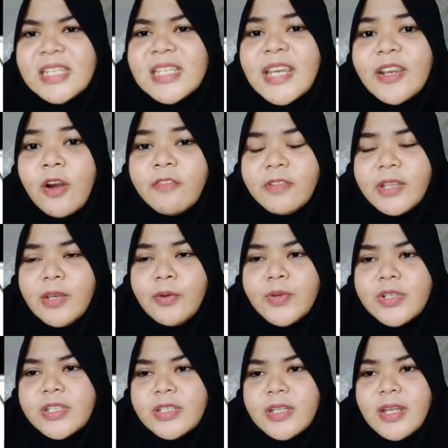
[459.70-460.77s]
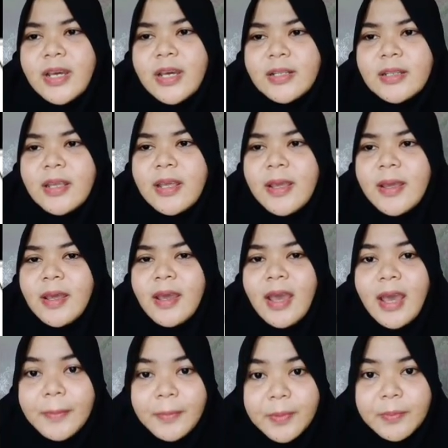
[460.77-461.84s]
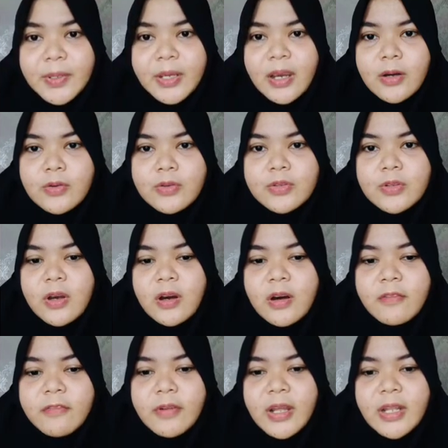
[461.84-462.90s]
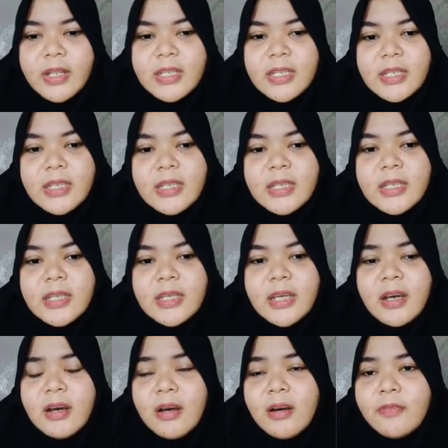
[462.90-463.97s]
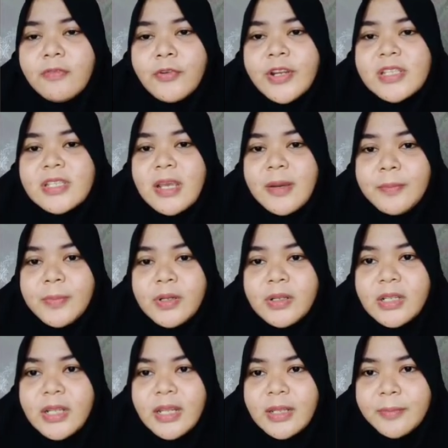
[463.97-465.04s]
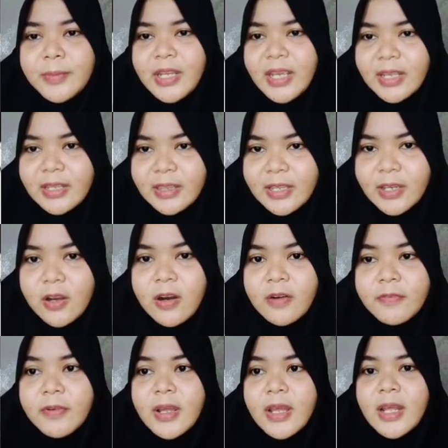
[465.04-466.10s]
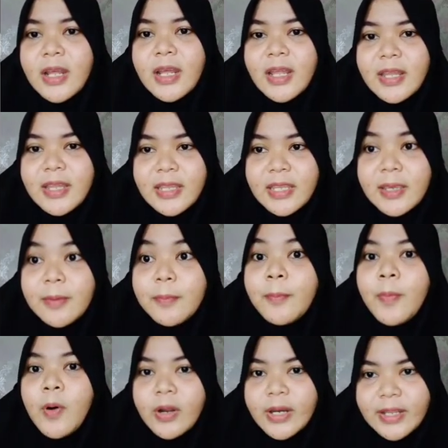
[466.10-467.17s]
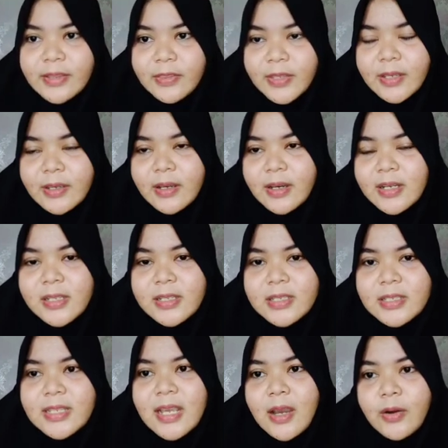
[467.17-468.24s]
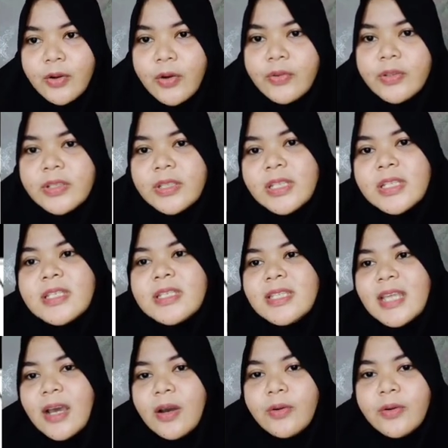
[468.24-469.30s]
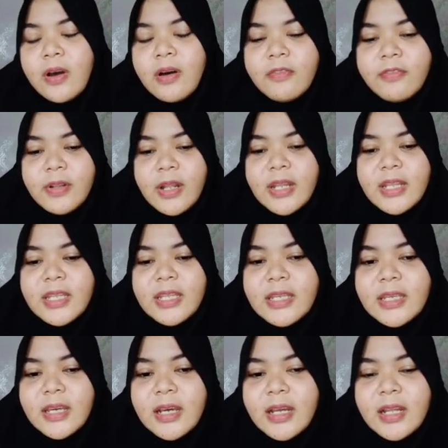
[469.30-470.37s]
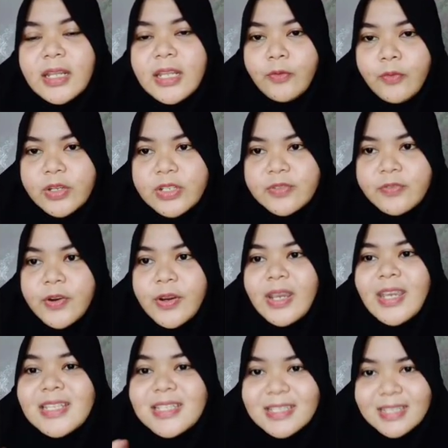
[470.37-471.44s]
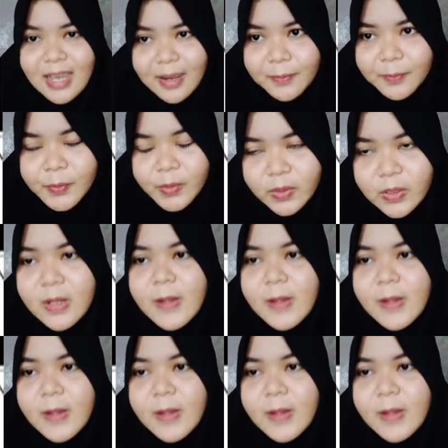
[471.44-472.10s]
of language that happen because of for example, eliminating of the phonetic sound or the sound of the language. For example,